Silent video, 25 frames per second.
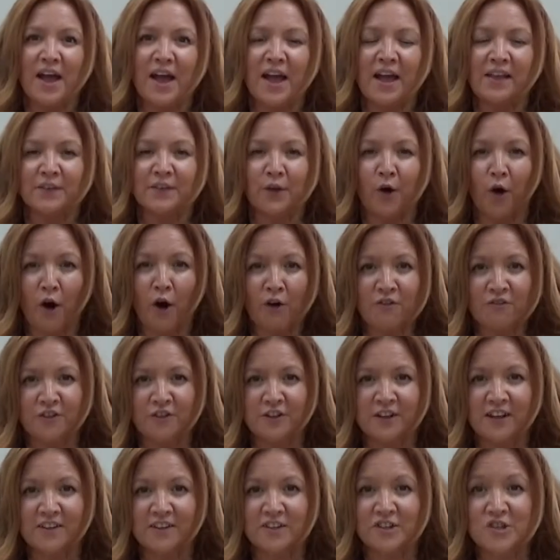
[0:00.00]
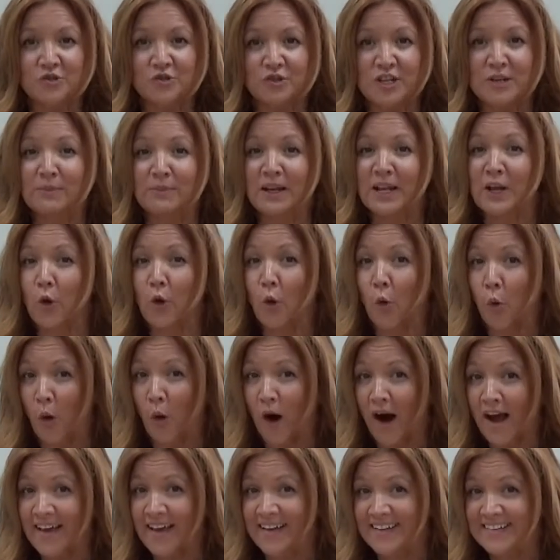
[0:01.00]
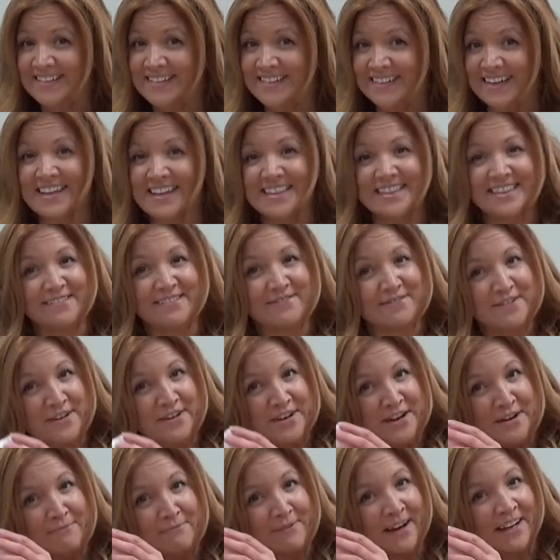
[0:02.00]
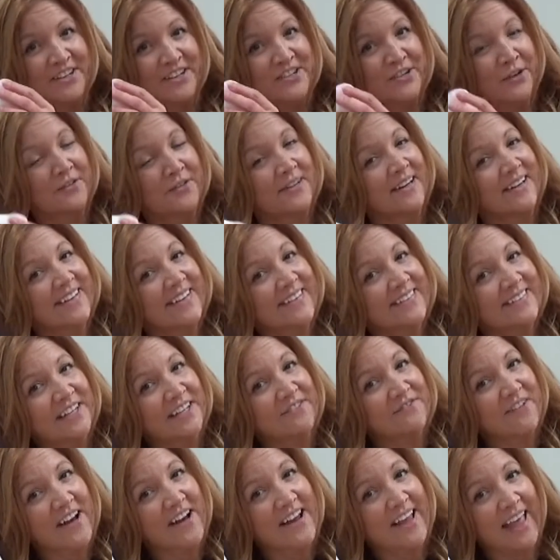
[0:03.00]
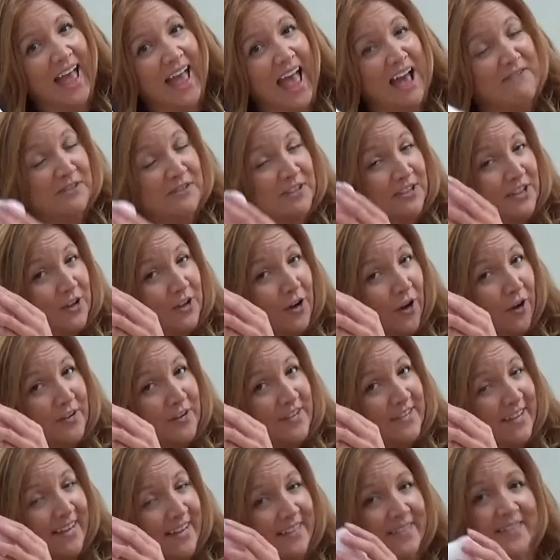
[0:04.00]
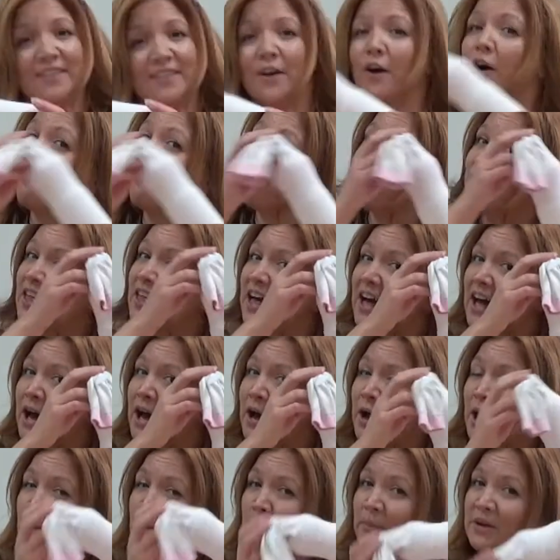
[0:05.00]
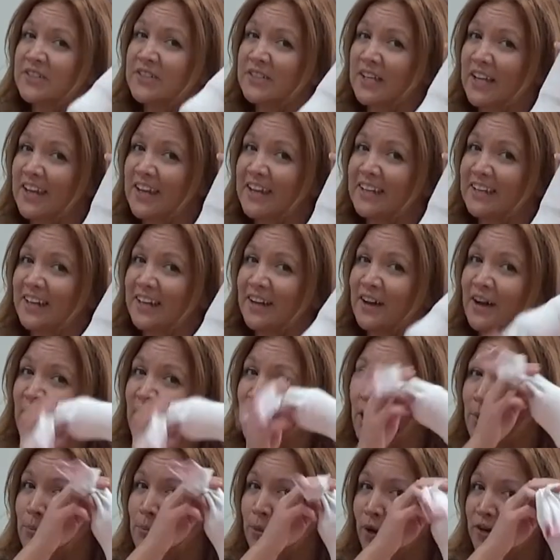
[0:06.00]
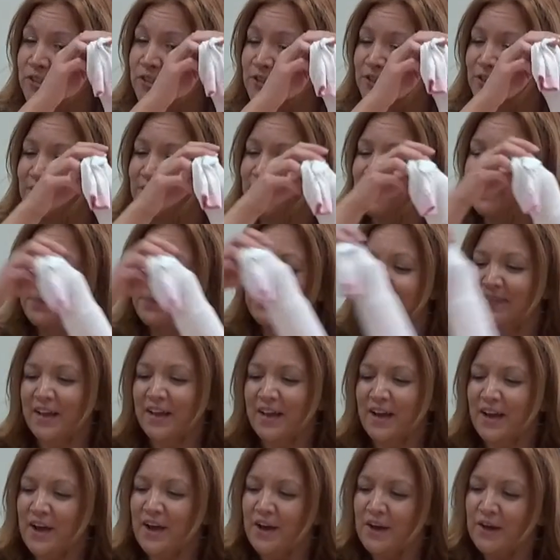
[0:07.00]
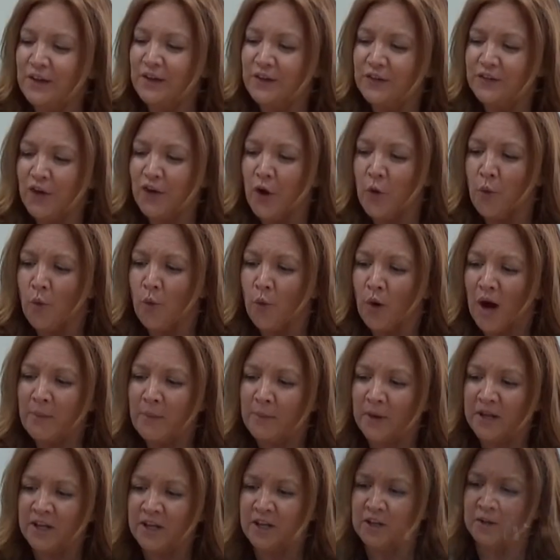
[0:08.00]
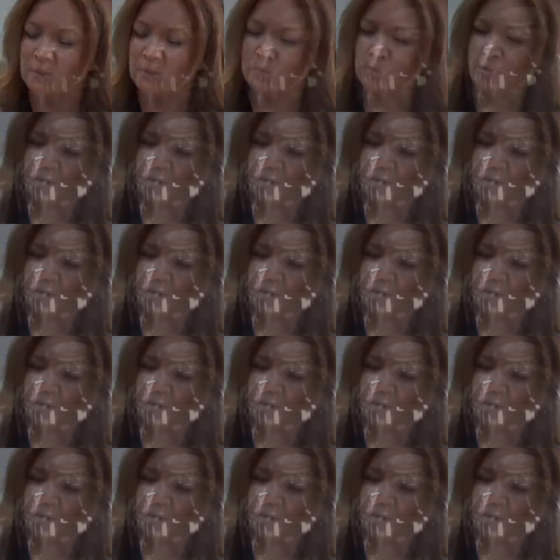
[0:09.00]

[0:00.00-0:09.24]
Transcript: It's often extremely quiet in the room when children are listening very carefully to the contents of their particular bottle. So I'm going to